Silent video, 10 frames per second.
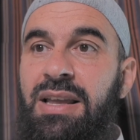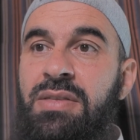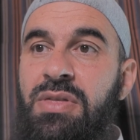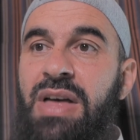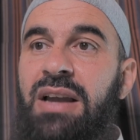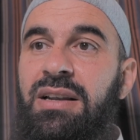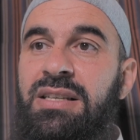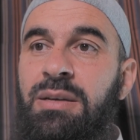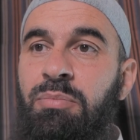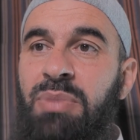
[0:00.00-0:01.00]
in that
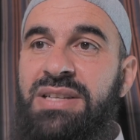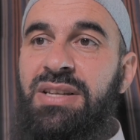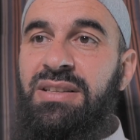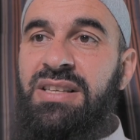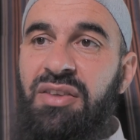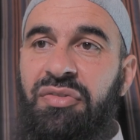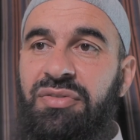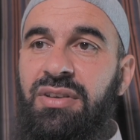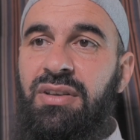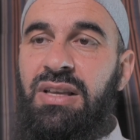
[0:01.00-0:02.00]
is a blessed gift.